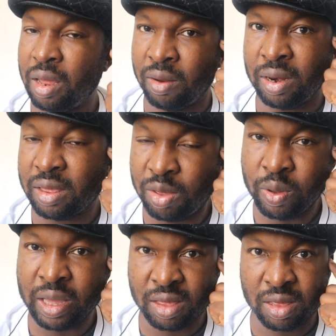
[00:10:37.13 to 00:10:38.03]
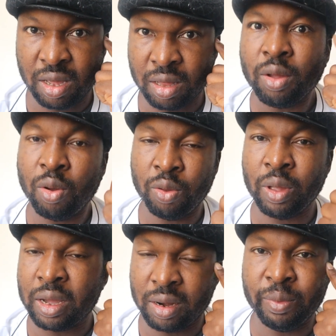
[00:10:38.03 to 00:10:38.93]
unless you are insane, or
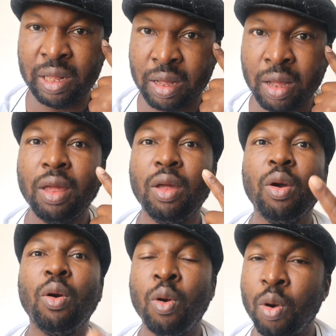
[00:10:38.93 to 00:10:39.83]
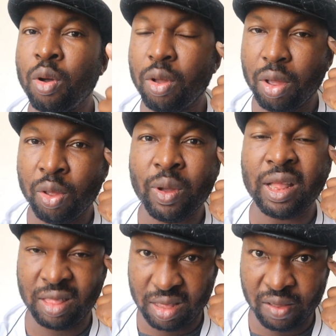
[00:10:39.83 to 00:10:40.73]
you are criminal, or you
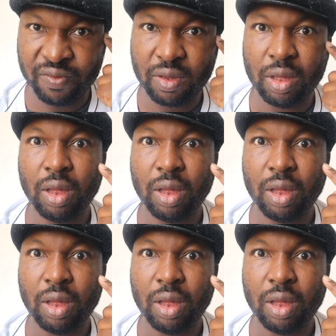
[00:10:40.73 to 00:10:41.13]
are thief.